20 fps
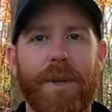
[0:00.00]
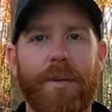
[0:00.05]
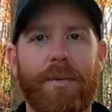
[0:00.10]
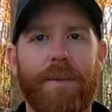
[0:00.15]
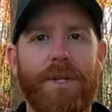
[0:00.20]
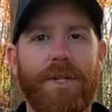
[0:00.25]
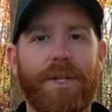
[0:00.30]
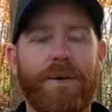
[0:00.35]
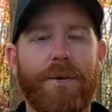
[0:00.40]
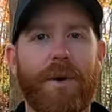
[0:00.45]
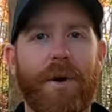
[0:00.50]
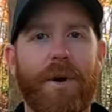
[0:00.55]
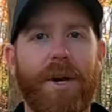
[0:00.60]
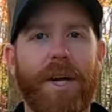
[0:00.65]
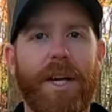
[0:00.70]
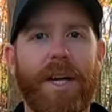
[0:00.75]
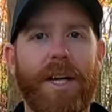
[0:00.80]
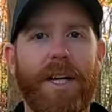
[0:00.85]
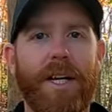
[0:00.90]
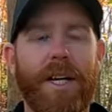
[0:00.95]
but you are
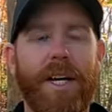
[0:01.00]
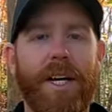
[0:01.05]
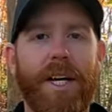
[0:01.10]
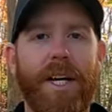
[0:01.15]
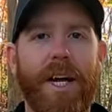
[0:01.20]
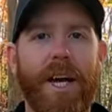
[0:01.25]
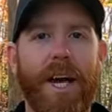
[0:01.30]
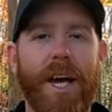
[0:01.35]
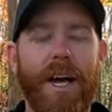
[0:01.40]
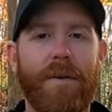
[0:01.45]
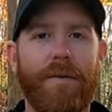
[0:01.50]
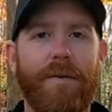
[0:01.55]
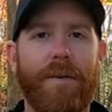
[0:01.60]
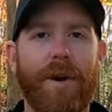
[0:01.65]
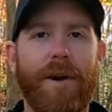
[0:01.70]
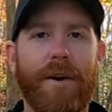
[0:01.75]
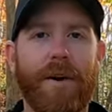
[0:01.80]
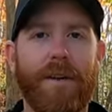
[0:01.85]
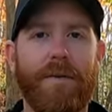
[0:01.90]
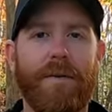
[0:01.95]
gonna need a
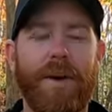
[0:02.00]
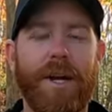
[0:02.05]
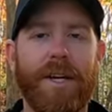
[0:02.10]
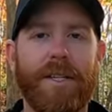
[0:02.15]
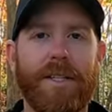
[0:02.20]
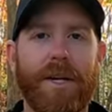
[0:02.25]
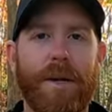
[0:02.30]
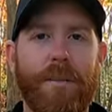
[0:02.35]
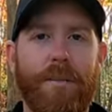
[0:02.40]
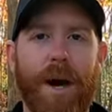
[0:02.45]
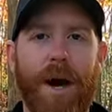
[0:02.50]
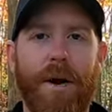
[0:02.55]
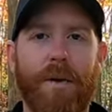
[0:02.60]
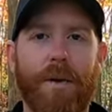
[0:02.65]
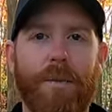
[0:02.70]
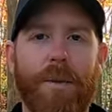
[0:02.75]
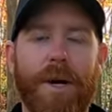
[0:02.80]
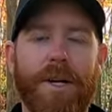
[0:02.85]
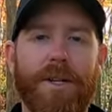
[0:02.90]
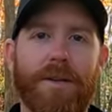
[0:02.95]
very fancy
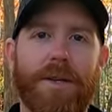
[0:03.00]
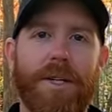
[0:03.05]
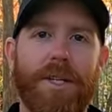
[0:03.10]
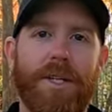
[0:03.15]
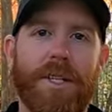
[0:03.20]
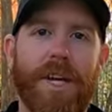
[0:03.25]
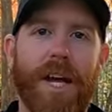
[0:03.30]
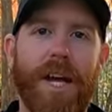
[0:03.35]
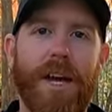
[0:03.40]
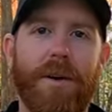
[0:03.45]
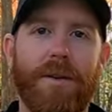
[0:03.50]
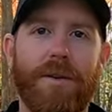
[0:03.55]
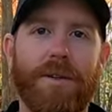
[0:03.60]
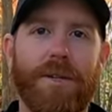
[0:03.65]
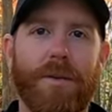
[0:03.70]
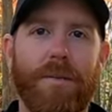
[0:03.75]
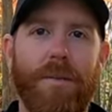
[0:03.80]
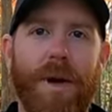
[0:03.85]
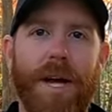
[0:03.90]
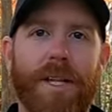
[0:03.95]
powder measuring scale
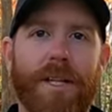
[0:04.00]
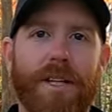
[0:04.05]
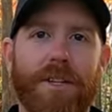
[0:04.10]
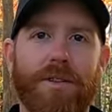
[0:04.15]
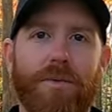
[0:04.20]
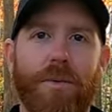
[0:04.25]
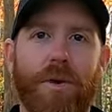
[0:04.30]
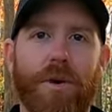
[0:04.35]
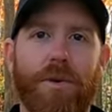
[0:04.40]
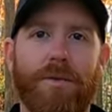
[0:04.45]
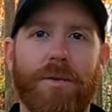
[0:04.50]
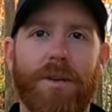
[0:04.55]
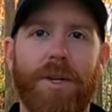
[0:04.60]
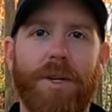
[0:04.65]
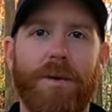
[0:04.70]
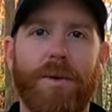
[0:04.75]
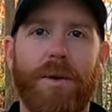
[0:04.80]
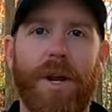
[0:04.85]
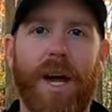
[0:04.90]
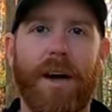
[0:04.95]
to make this work for
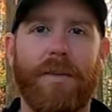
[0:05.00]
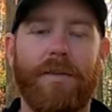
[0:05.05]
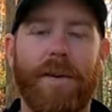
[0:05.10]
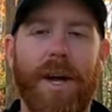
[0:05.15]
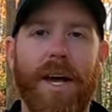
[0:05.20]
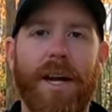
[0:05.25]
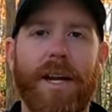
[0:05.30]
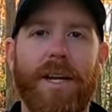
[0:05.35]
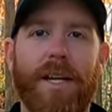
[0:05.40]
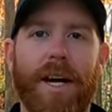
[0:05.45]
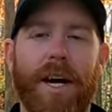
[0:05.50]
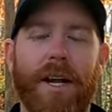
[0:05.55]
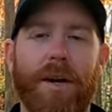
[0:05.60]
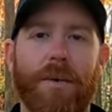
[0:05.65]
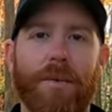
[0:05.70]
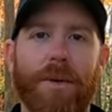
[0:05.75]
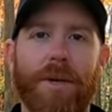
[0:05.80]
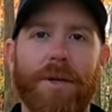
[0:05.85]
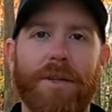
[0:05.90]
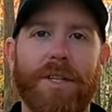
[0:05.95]
you and have any kind
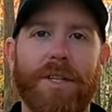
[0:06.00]
of real